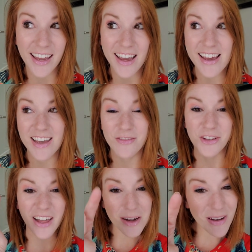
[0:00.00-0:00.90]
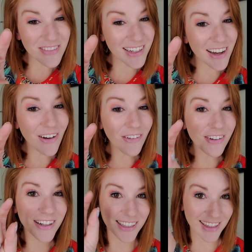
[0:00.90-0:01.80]
if you like my video,
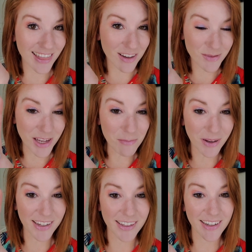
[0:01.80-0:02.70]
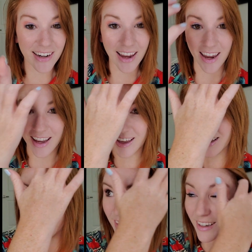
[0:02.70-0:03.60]
click the thumbs up button,
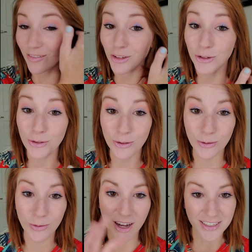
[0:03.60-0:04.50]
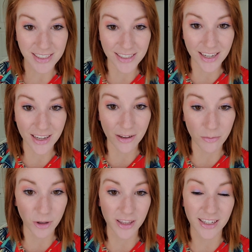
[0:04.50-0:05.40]
and if you want to see
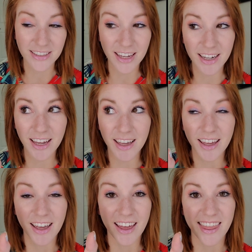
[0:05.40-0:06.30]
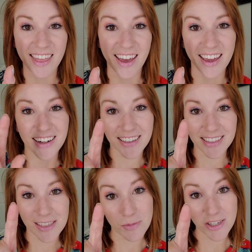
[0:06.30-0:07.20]
more things like it, then click
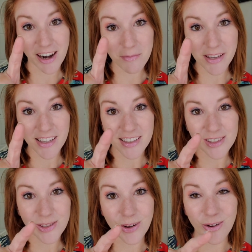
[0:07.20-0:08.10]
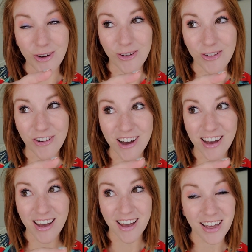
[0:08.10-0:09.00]
subscribe. So
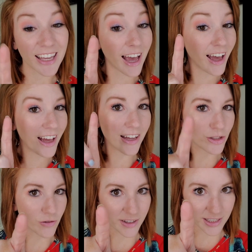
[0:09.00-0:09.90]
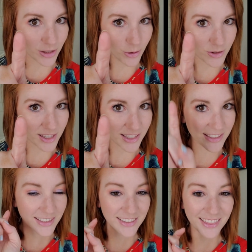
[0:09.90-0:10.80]
yeah, don't forget to do those
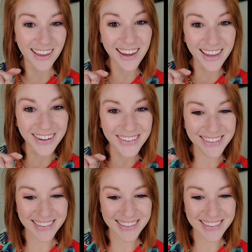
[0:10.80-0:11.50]
things. Thank you.